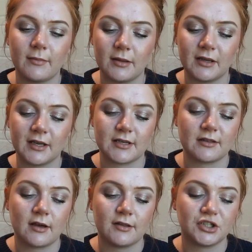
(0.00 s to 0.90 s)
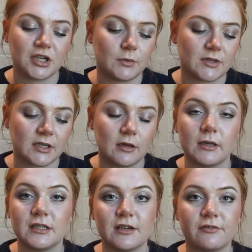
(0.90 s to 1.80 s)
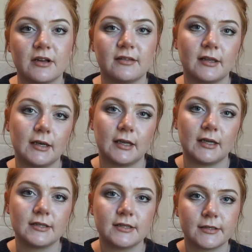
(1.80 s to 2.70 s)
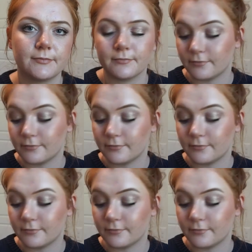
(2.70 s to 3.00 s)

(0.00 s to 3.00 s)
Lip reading: me because I thought the shade was going to be different than it is.